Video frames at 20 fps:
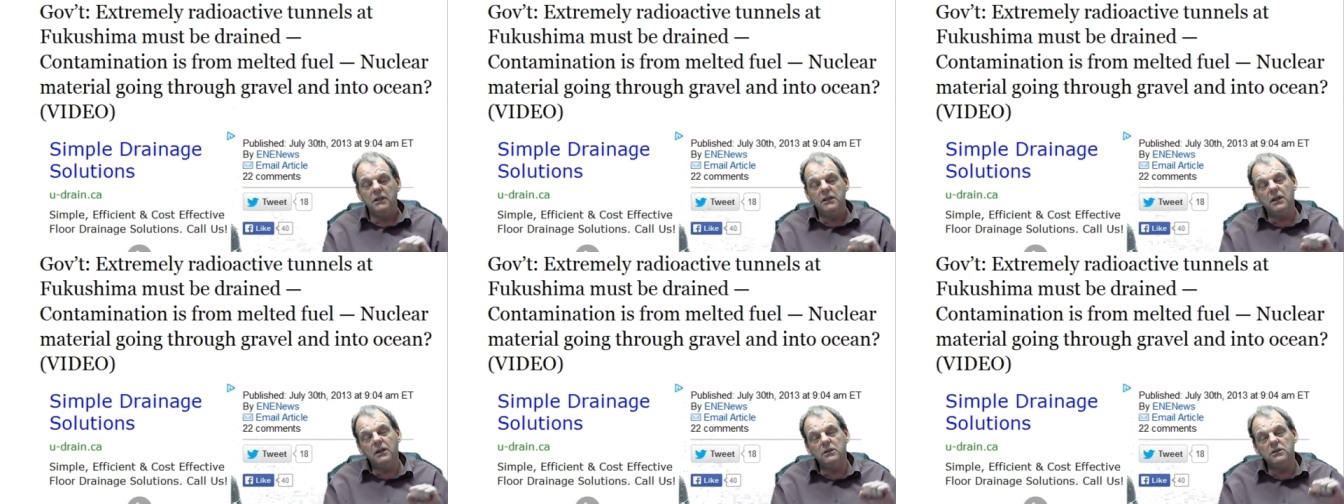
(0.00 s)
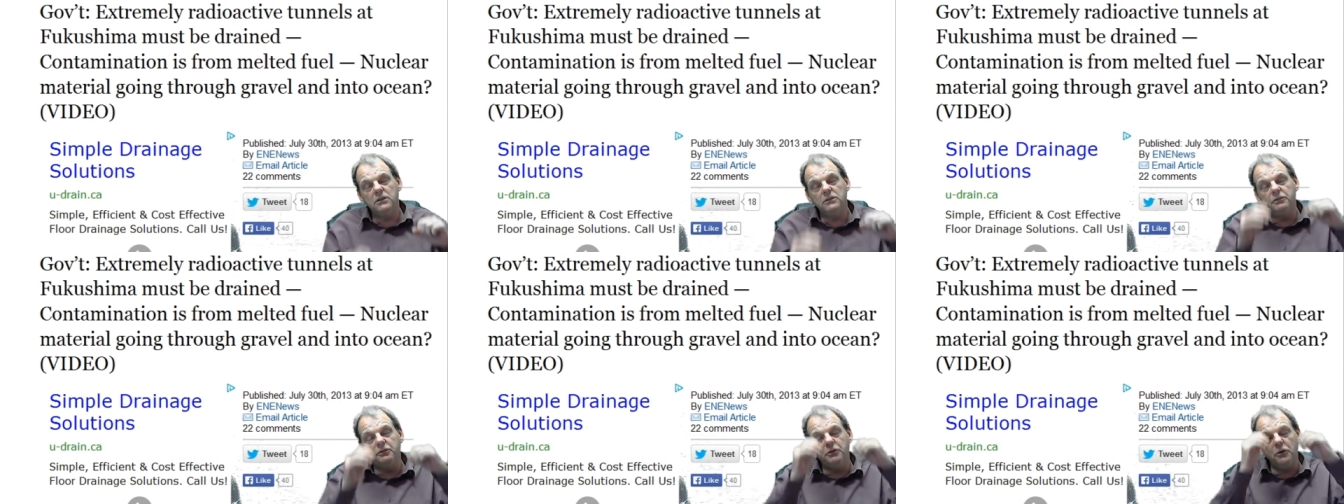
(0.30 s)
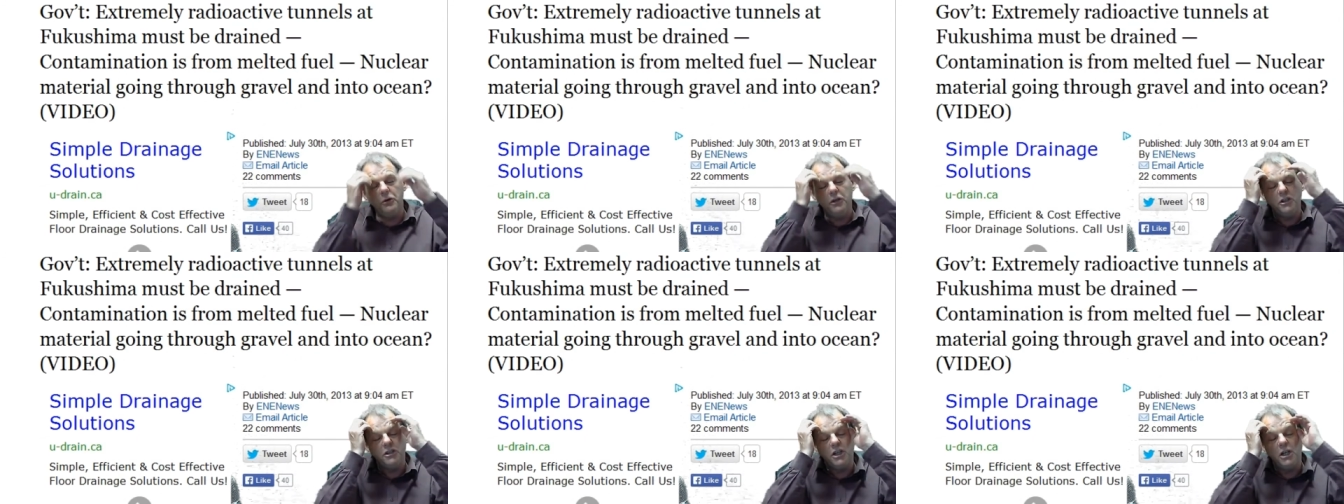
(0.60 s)
Now,
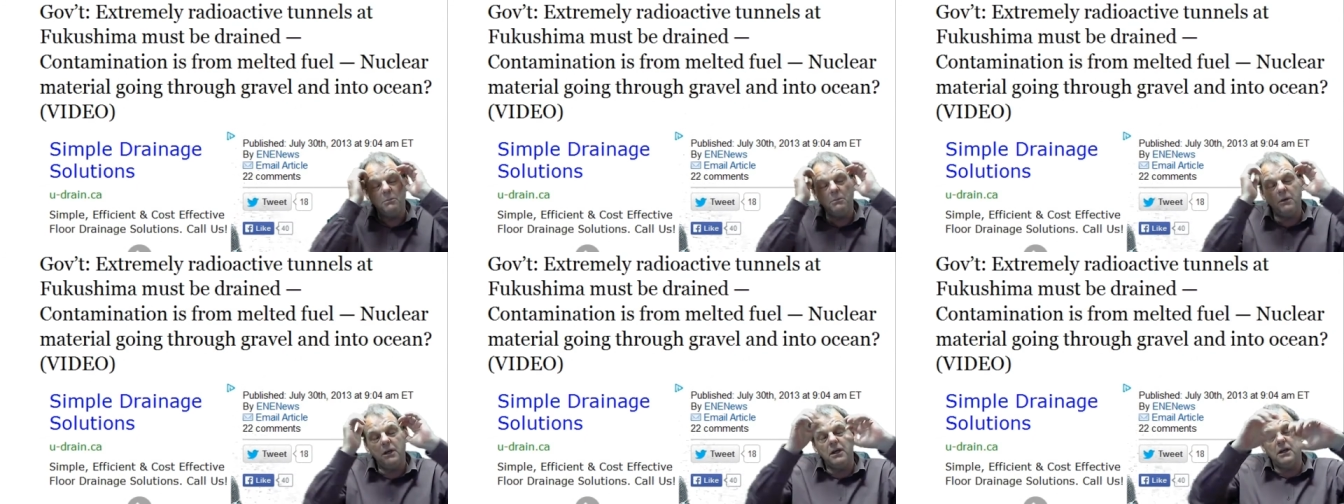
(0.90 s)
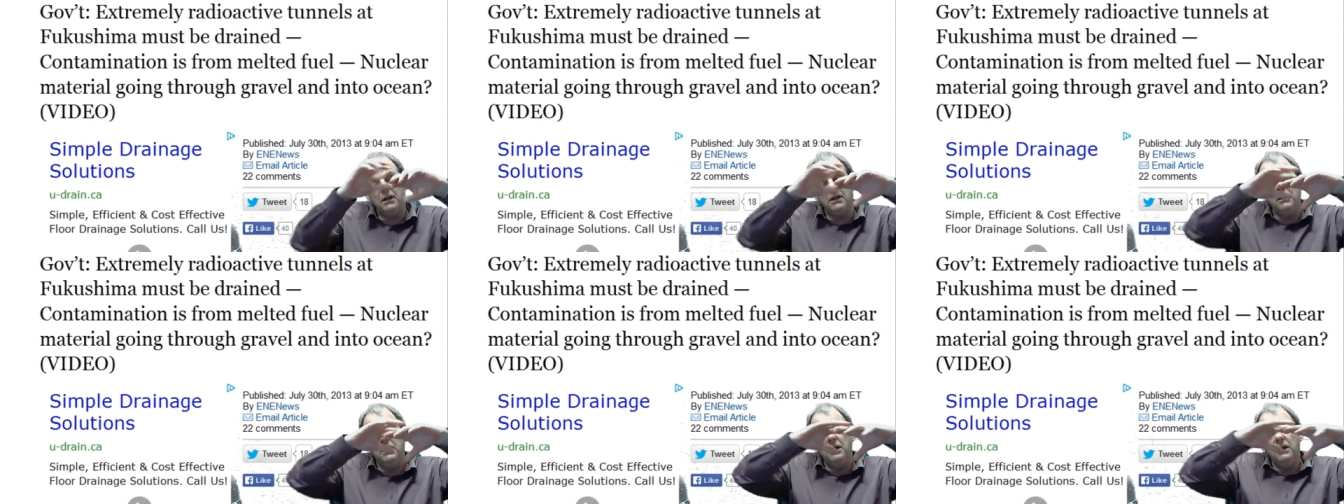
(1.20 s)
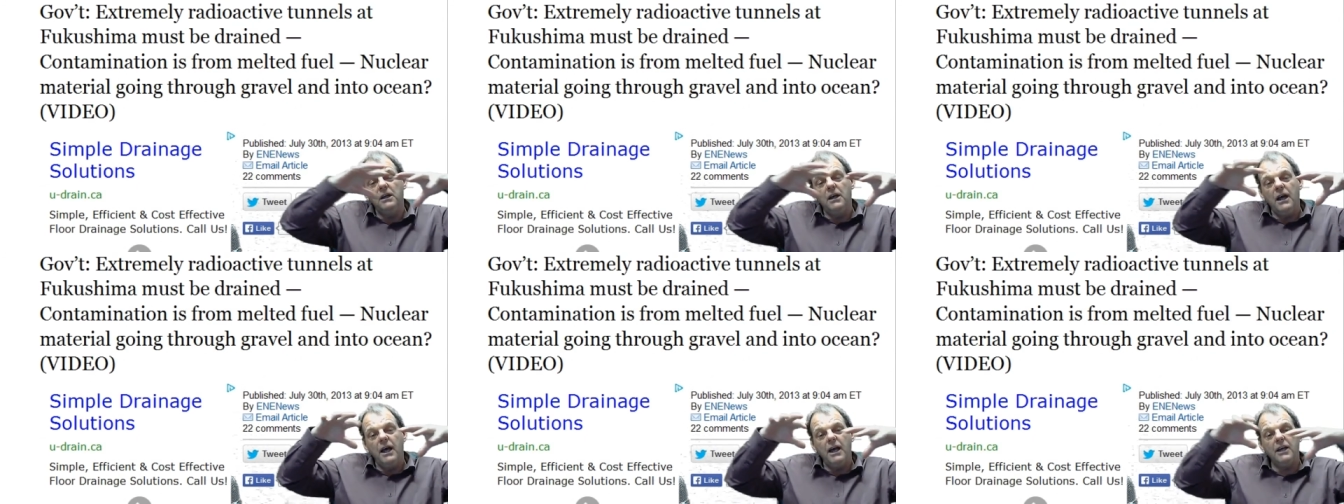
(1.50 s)
Fukushima
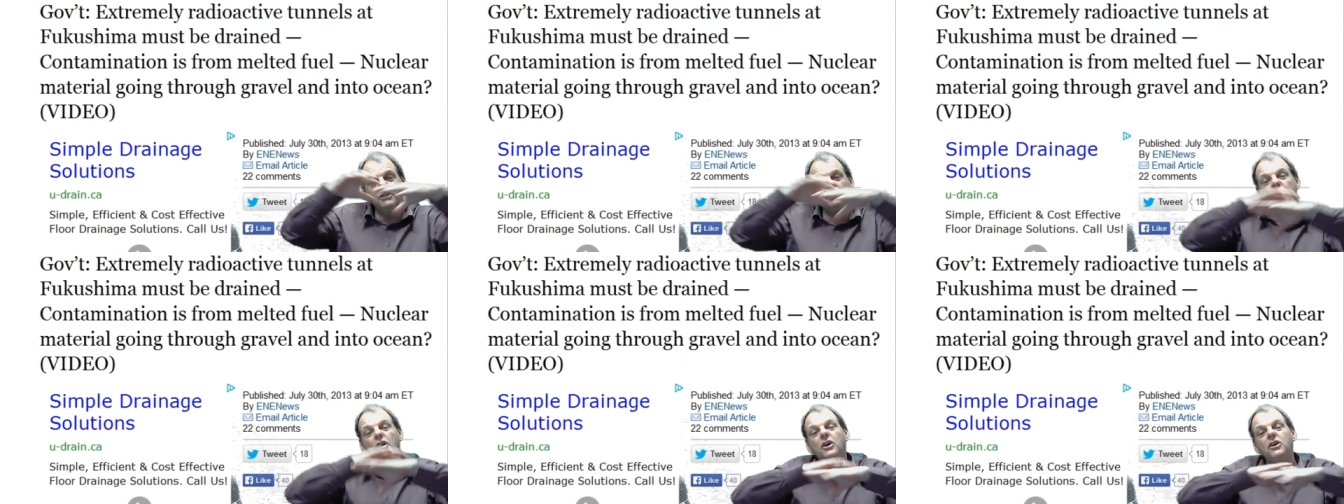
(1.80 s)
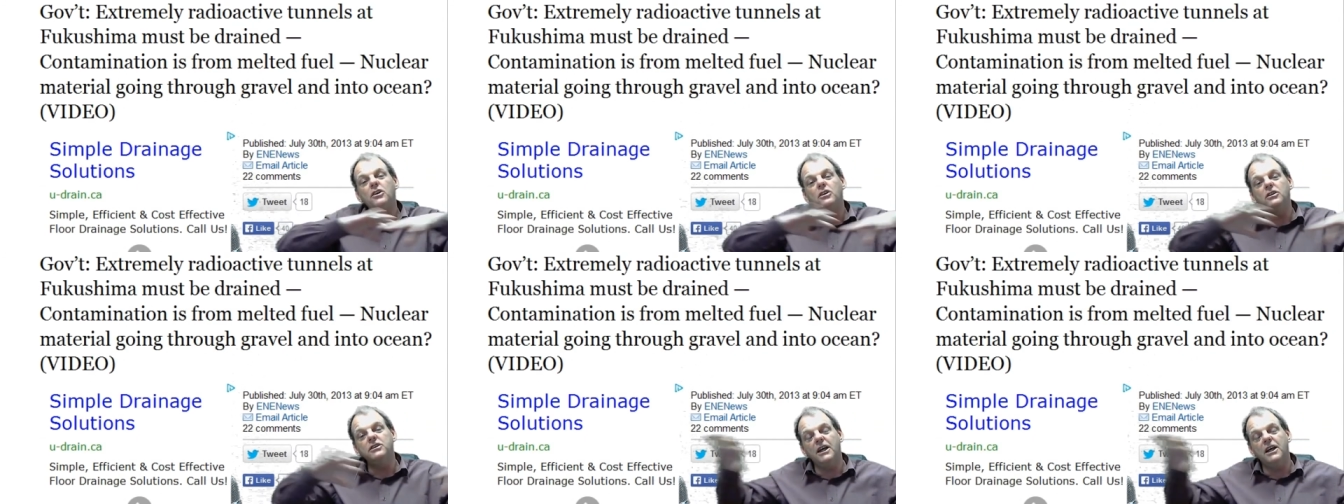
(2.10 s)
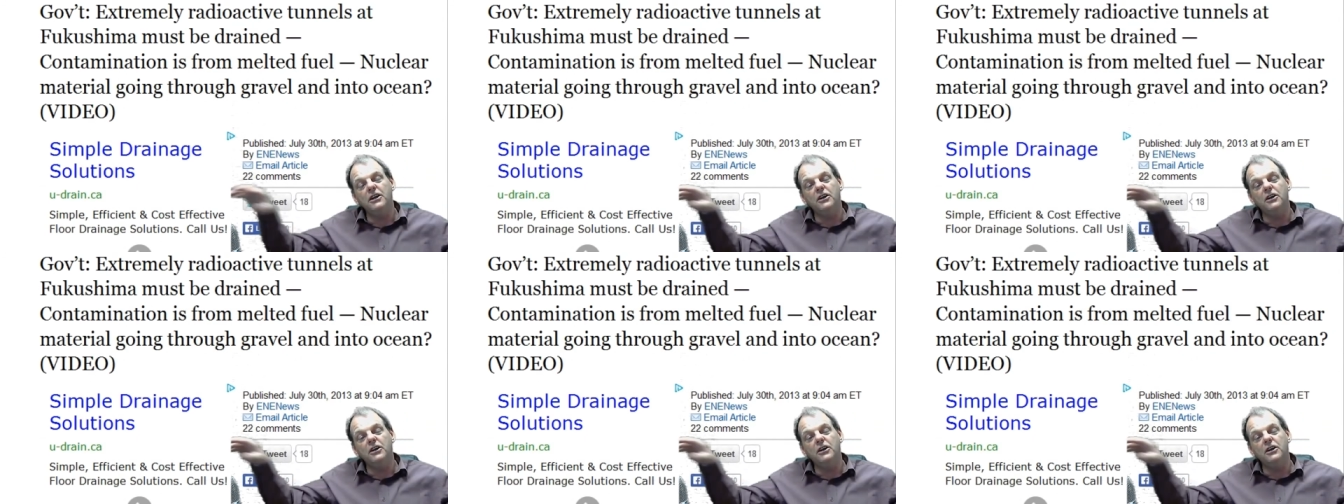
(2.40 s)
has tunnels